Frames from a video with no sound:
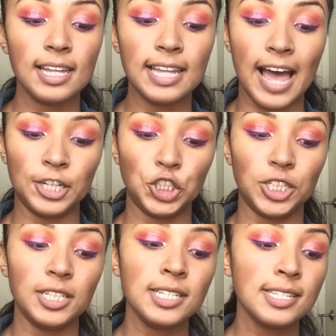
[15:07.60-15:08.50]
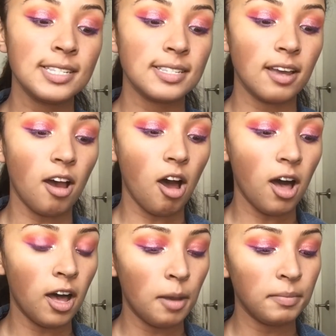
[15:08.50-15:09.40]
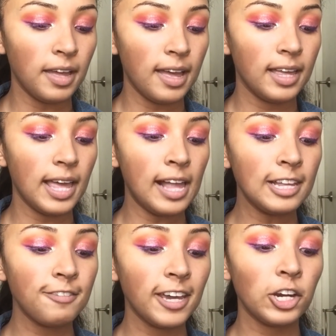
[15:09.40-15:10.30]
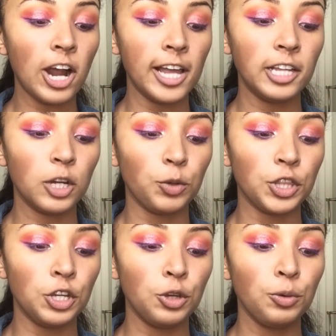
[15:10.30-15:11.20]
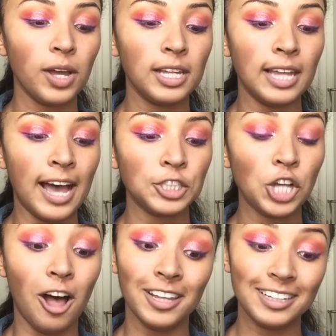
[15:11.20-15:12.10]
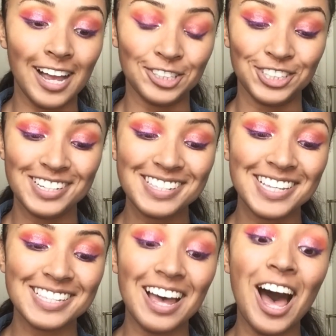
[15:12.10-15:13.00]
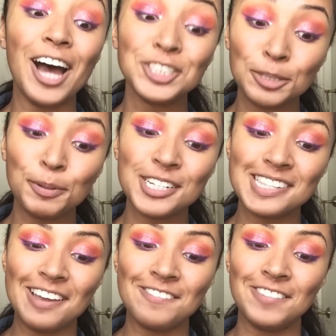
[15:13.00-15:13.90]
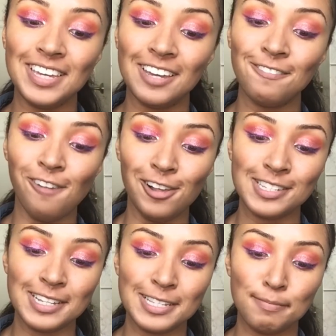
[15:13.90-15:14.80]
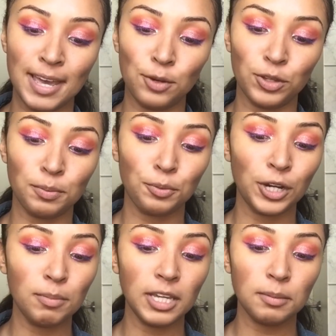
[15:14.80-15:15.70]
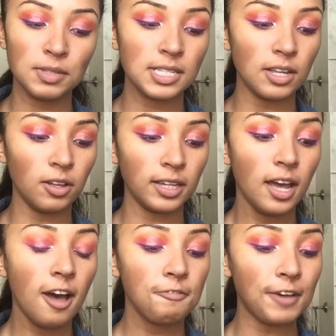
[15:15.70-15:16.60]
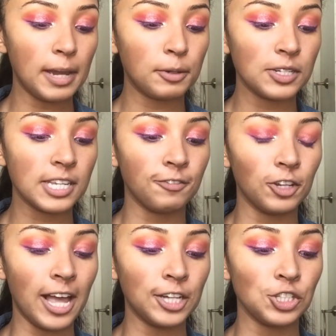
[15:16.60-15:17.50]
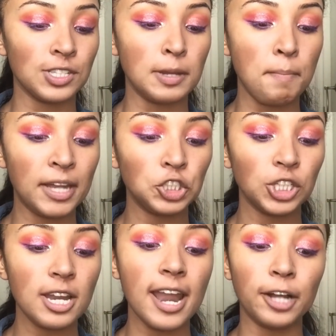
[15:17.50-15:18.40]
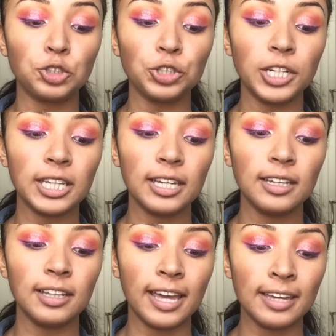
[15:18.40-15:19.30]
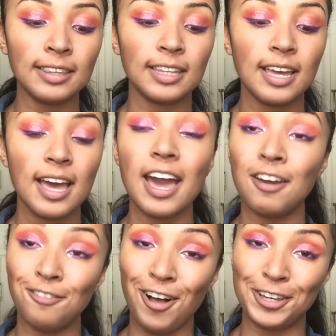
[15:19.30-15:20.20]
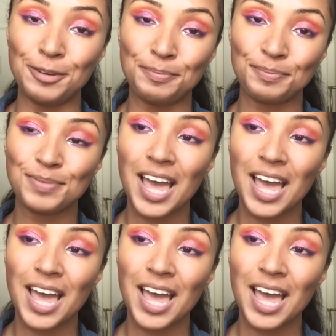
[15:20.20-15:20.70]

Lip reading: lashes elevate your eye look with new Lashaholic lashes. These 100% vegan falsies made with premium silk fibers give your lashes dimension, natural looking length, and volume.